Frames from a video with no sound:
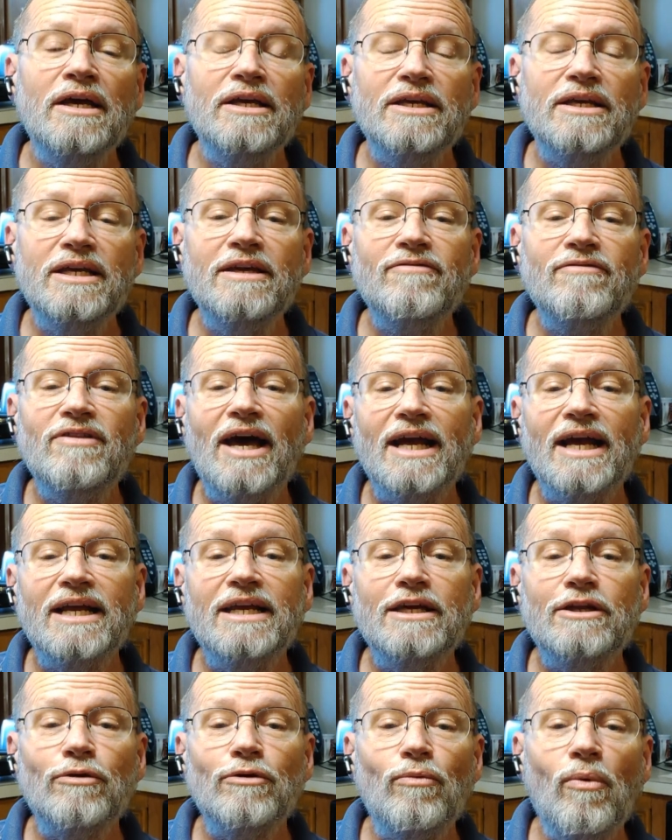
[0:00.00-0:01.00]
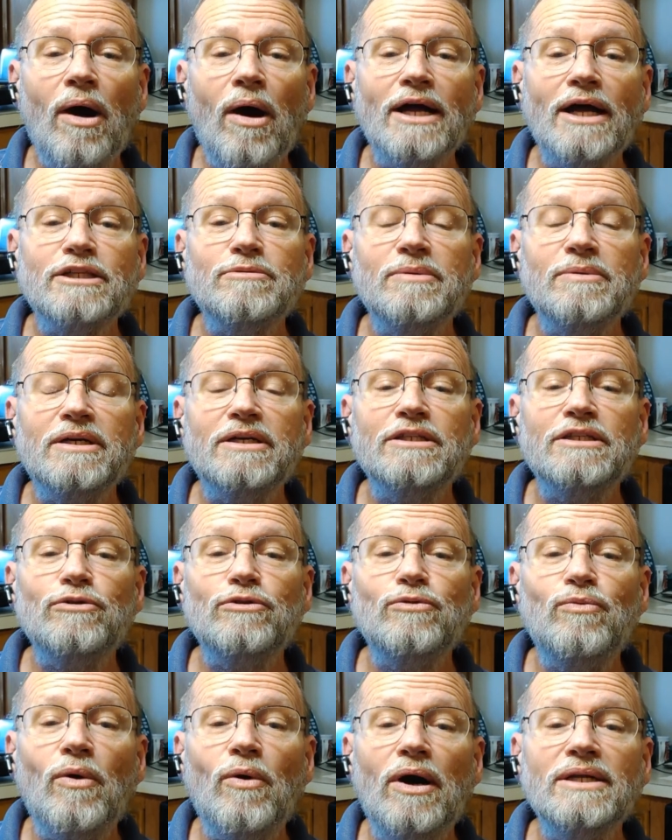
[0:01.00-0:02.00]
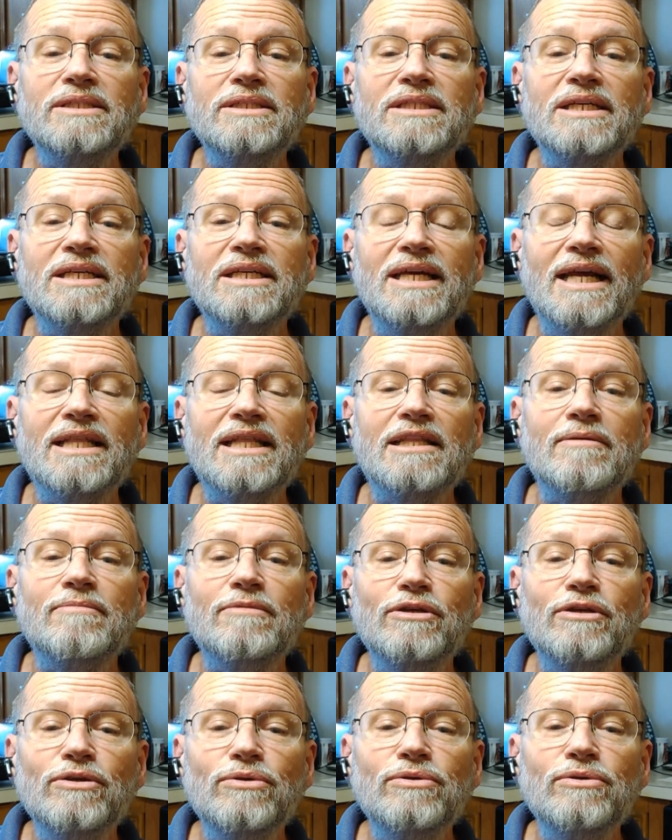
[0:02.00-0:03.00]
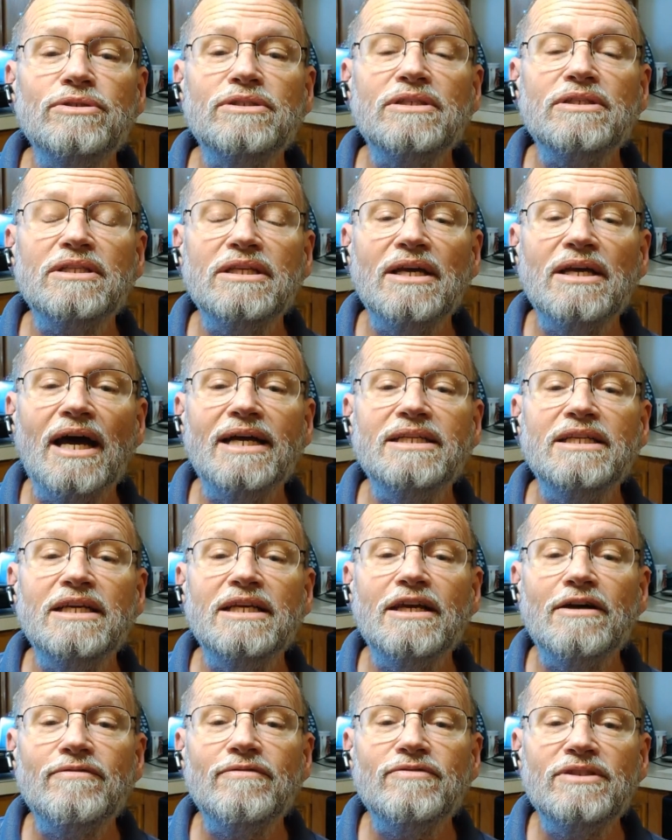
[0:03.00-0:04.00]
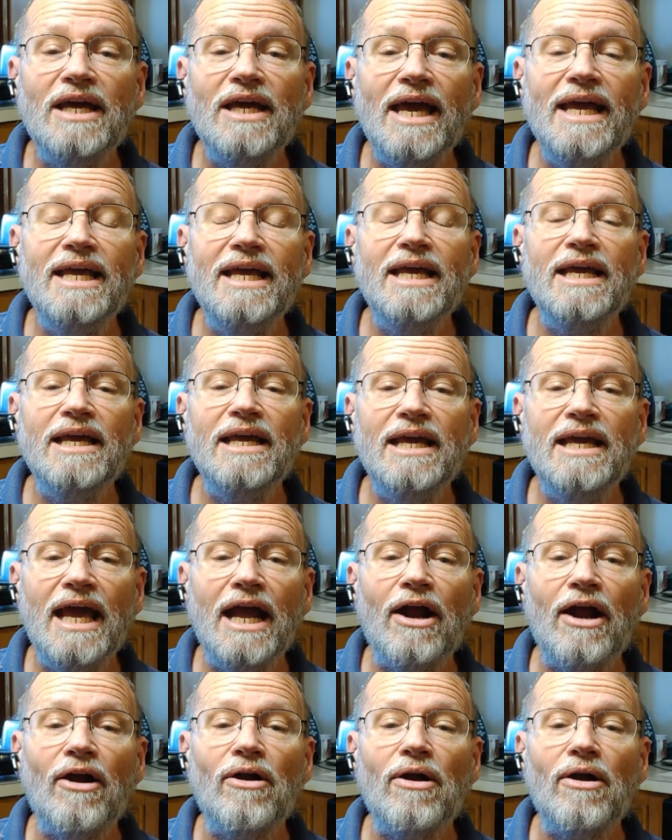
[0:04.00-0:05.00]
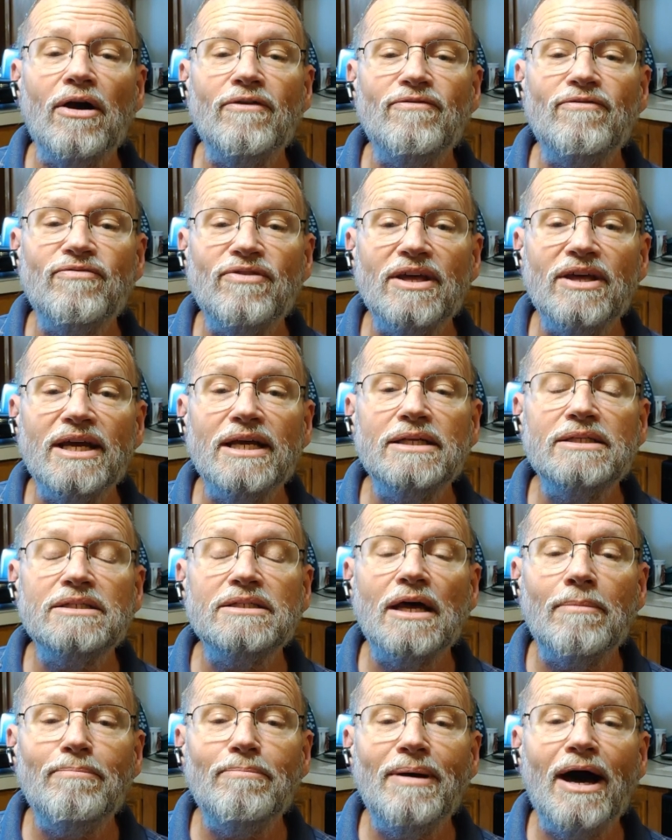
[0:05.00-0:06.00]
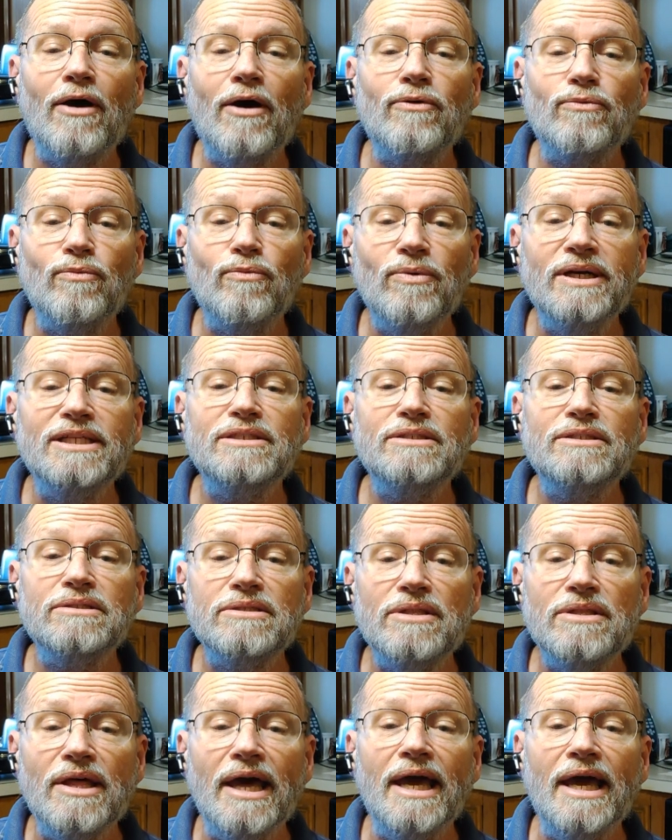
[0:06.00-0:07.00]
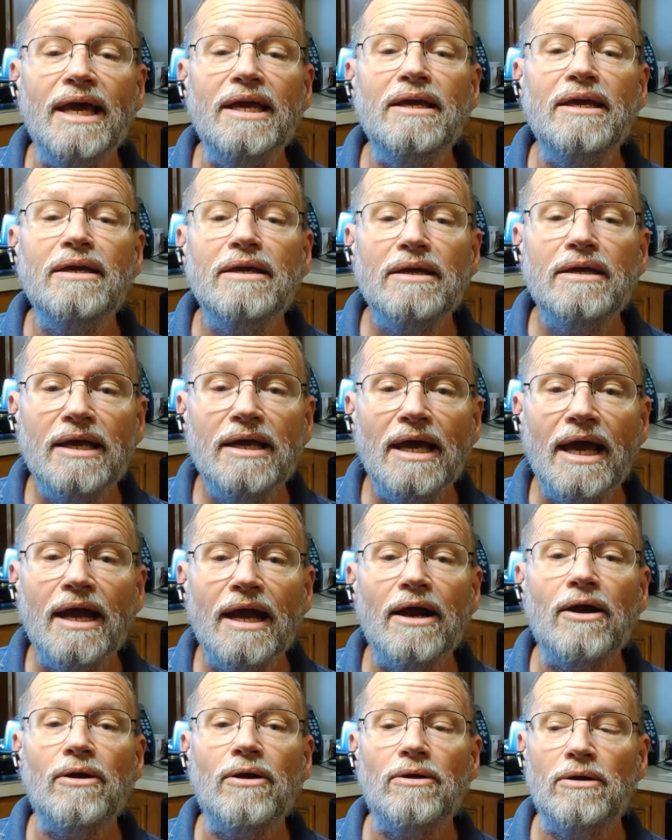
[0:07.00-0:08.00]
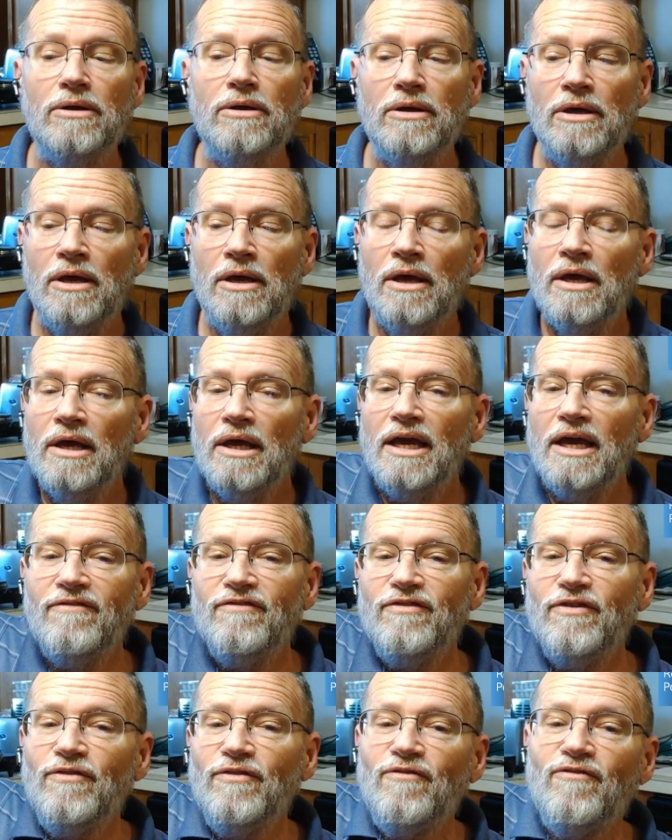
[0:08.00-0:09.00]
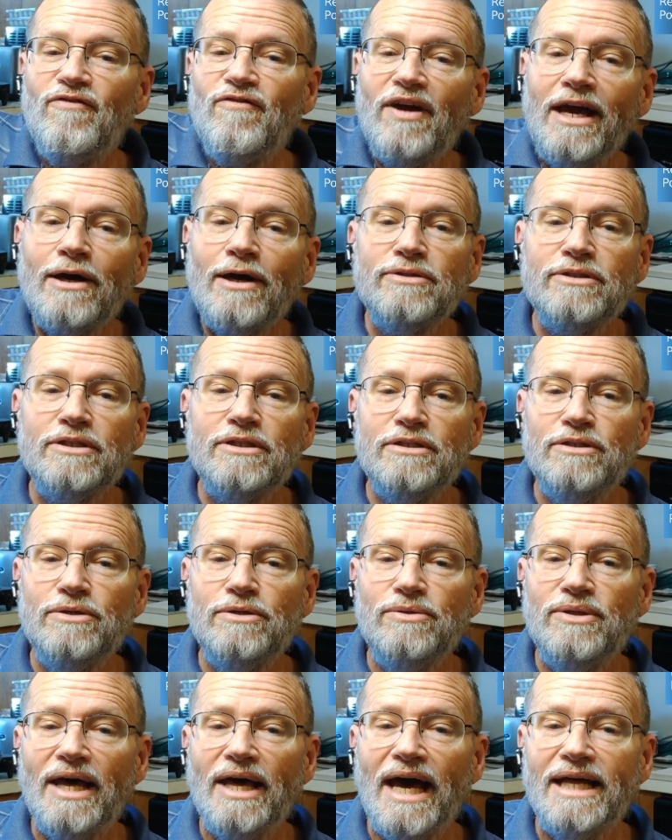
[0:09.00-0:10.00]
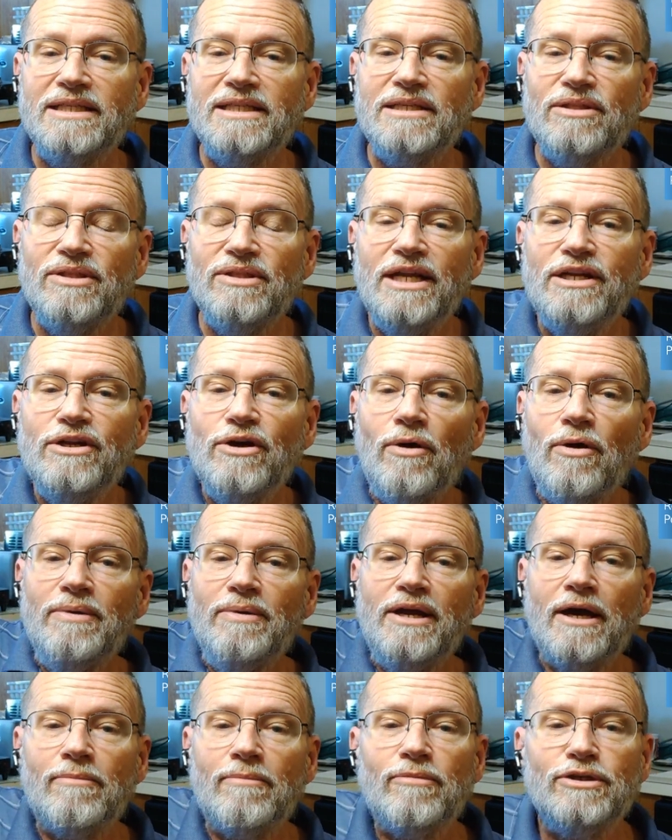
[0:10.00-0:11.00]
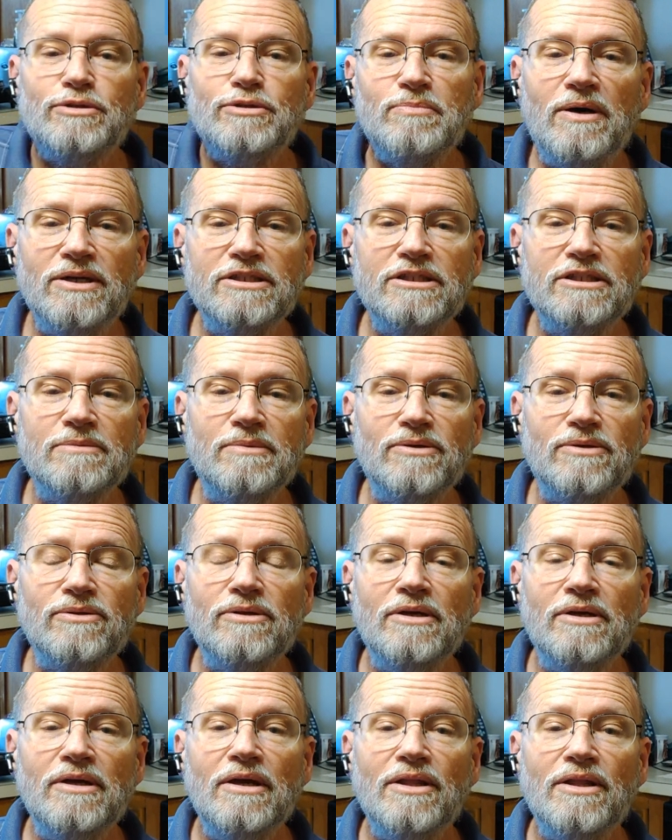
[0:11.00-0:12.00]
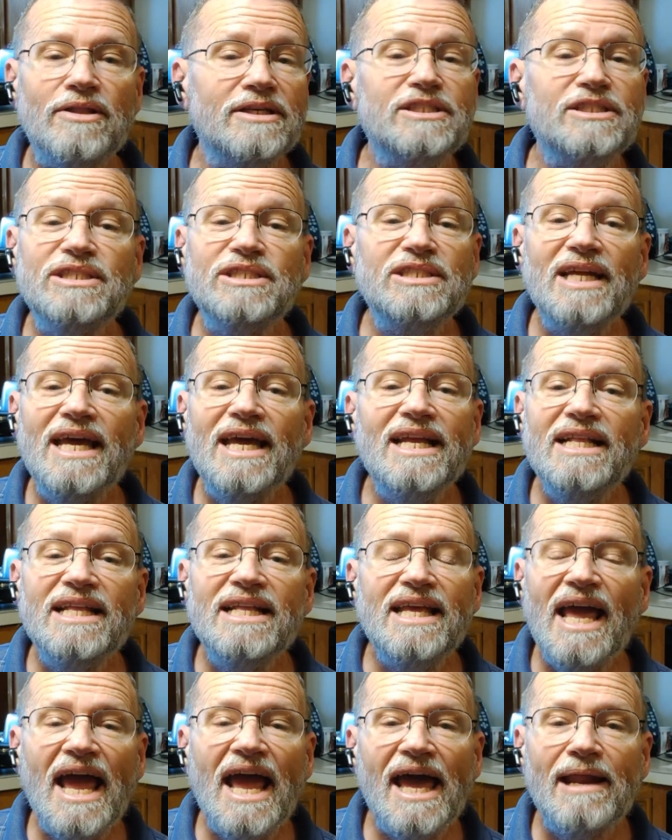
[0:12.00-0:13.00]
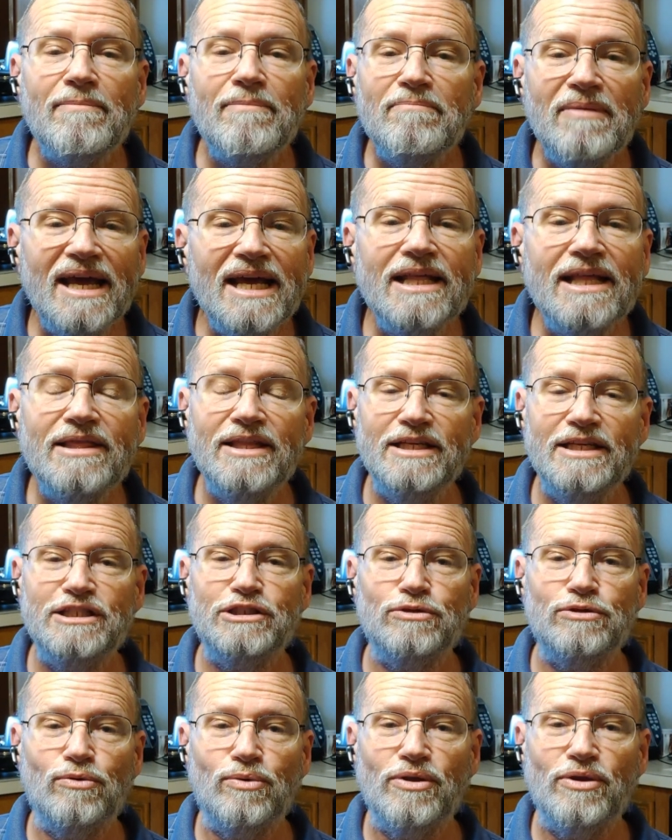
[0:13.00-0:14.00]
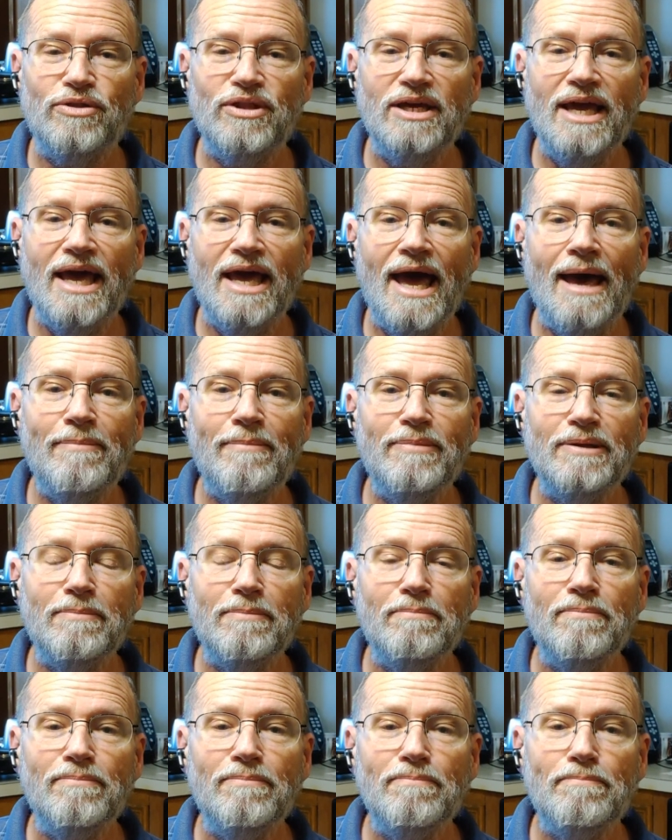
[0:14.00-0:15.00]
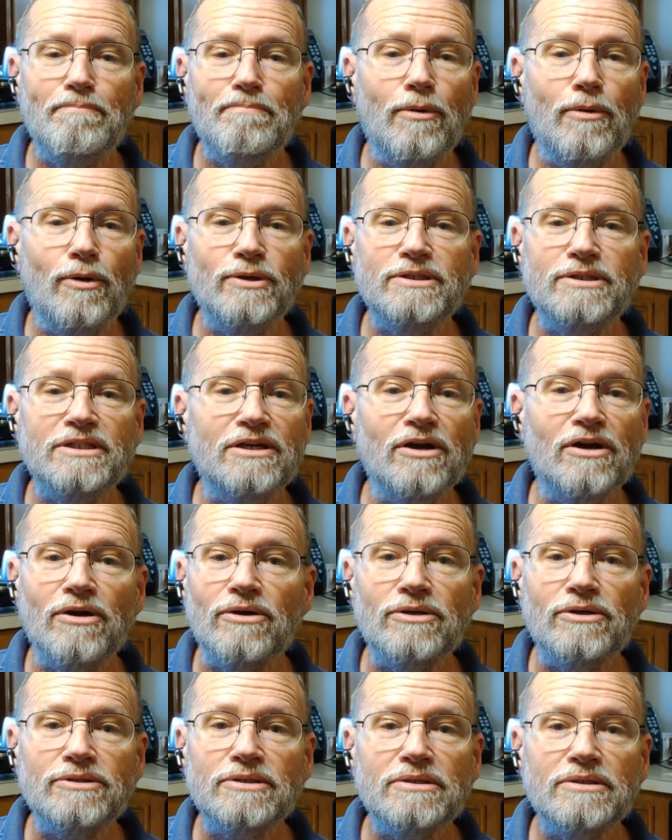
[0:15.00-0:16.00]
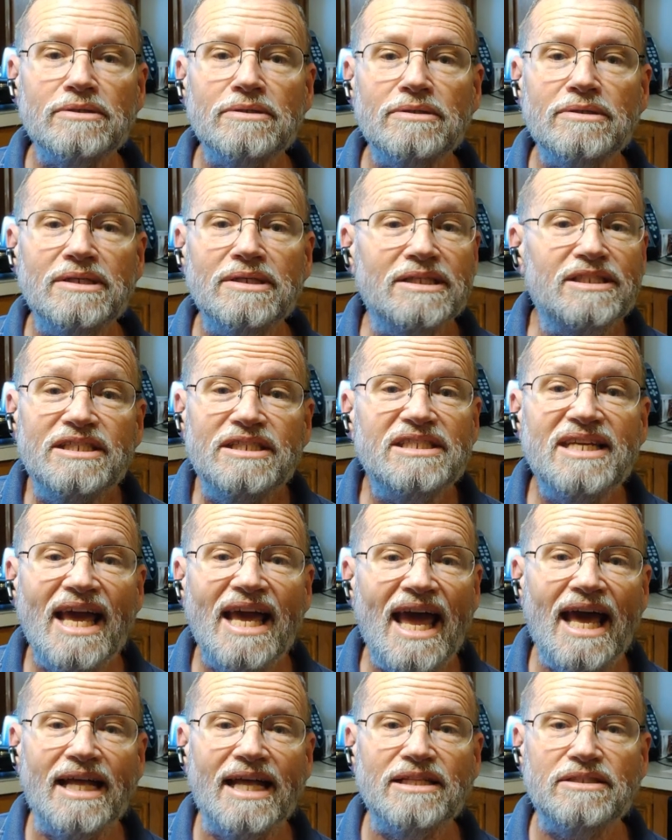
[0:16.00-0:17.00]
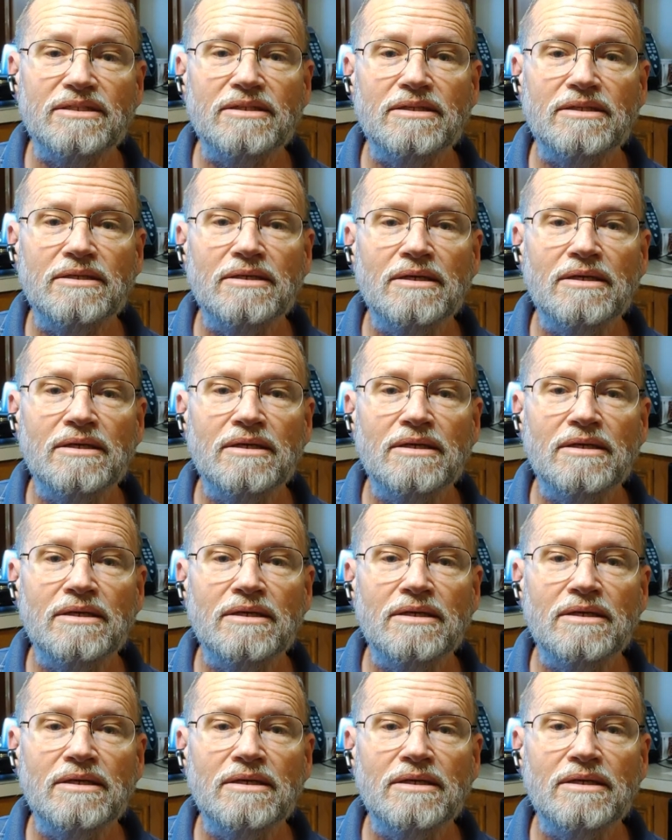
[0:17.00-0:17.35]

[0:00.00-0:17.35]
You give that kid a watch because you want to get them used to the idea of taking care of things about which they care. If you fail to do that, they don't become responsible. The state can't make this sort of thing happen, boys and girls. It just can't.